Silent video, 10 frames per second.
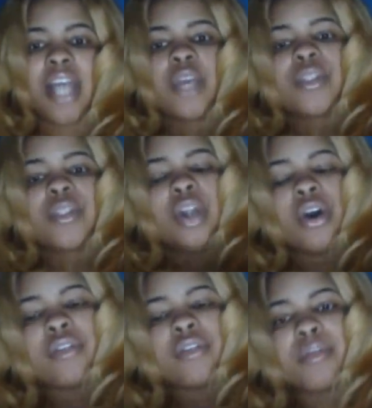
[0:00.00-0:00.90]
I know it's
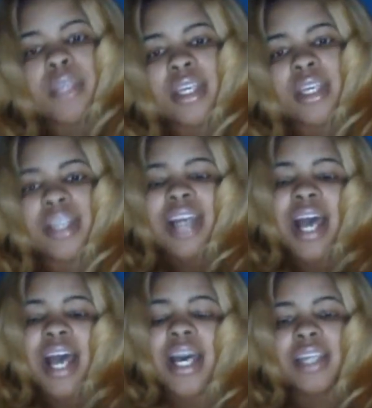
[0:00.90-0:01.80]
hard for me,
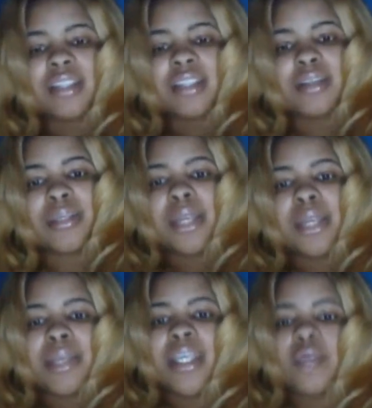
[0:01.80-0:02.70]
God, but
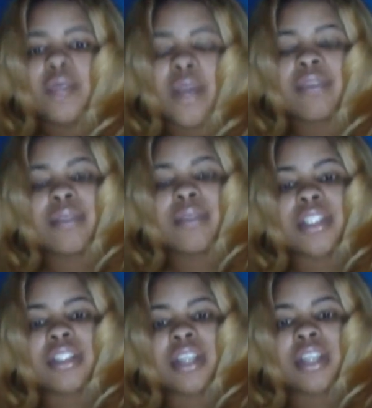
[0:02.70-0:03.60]
let me get away from
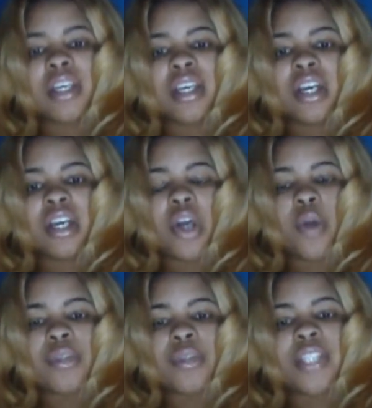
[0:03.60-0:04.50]
this
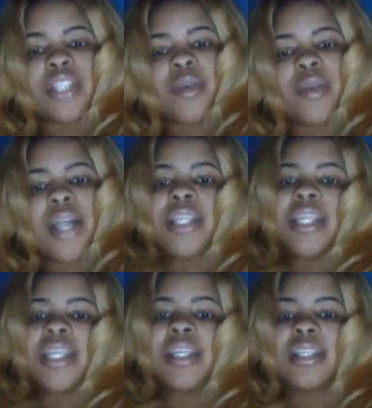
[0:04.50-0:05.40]

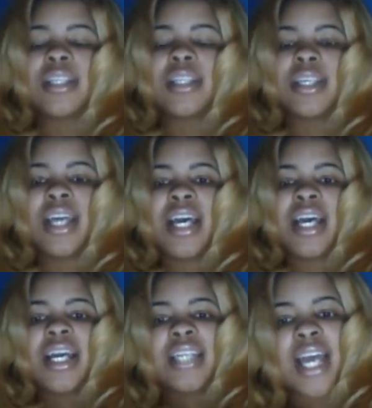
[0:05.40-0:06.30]
homosexuality.
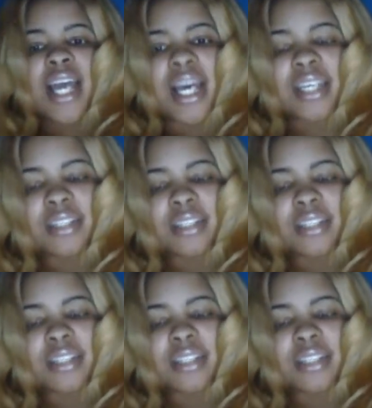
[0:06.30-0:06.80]
God,